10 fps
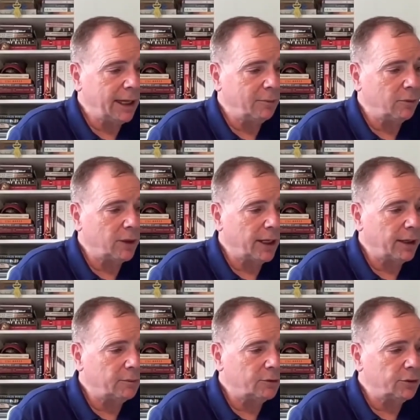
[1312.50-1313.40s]
enable
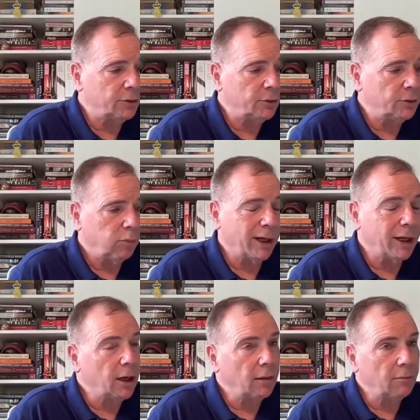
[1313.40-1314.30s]
them to
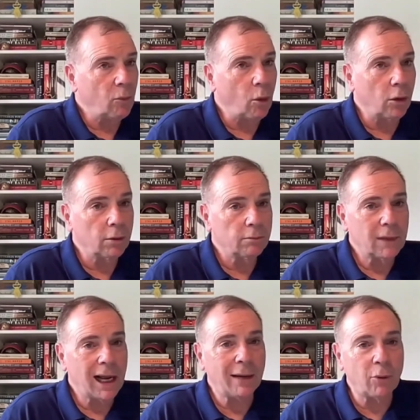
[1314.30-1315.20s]
bring up more
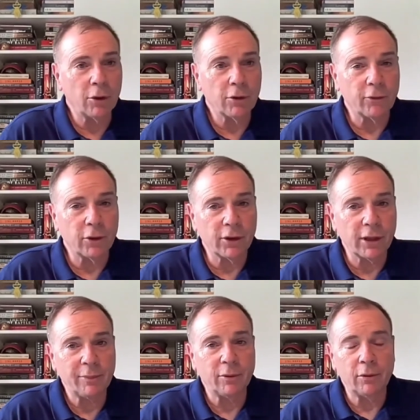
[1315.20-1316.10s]
HIMARS, for
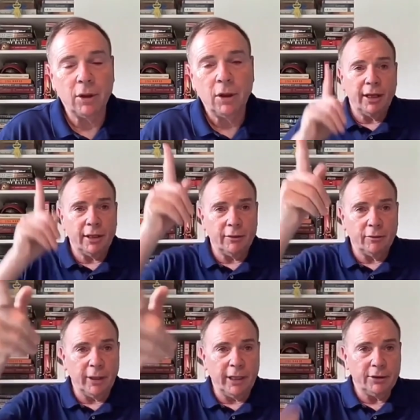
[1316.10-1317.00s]
example, that
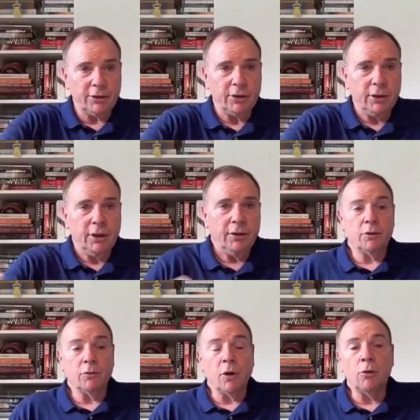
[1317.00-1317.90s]
could reach
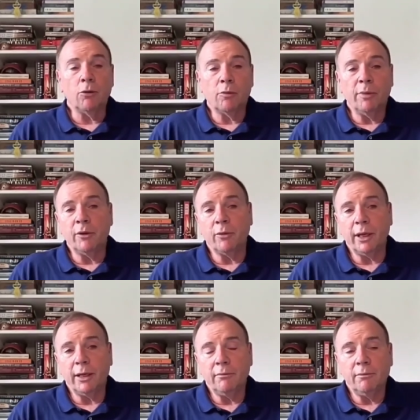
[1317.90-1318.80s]
the road
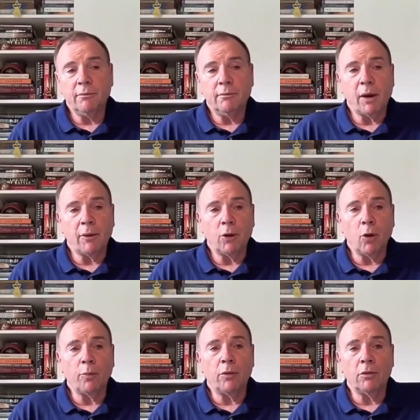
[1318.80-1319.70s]
between
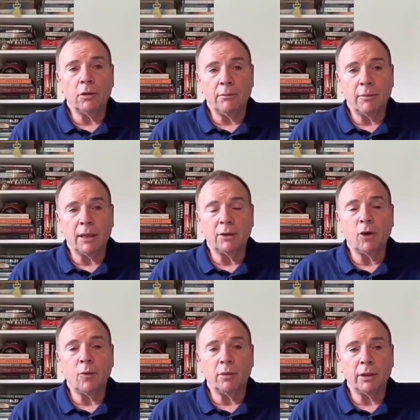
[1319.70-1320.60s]
Mariupol and
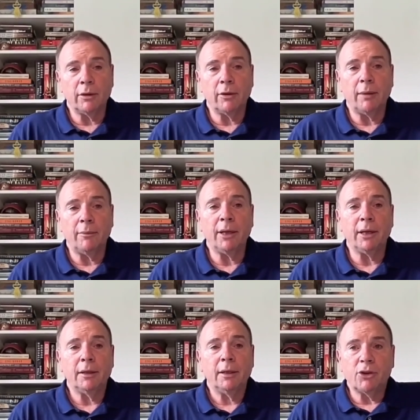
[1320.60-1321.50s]
Melitopol in
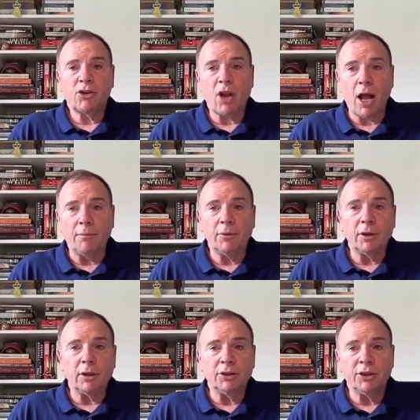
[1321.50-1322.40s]
Crimea to stop the